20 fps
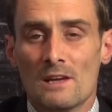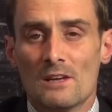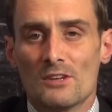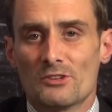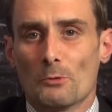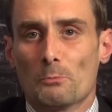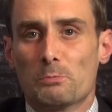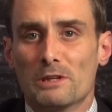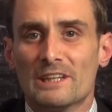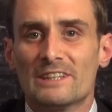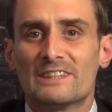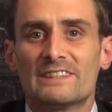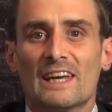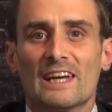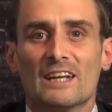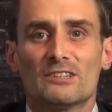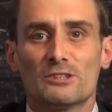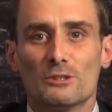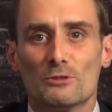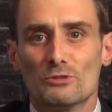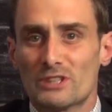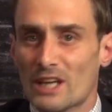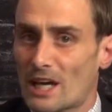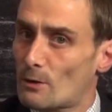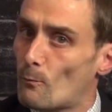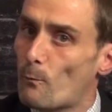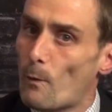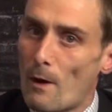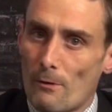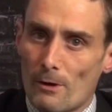So please stay tuned
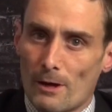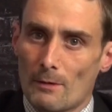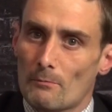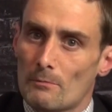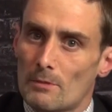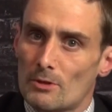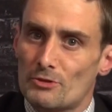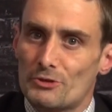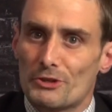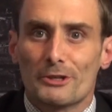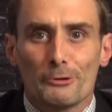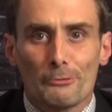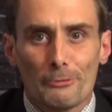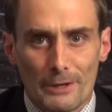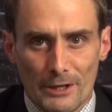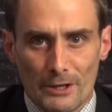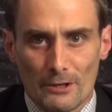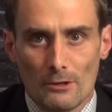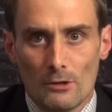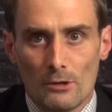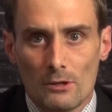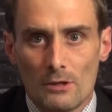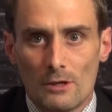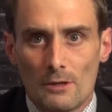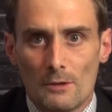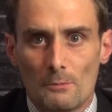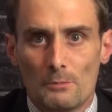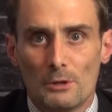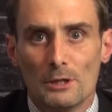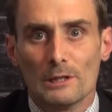and welcome to Critical
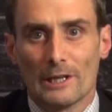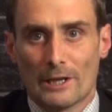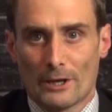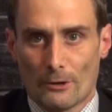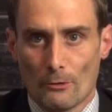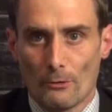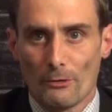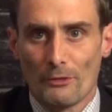Political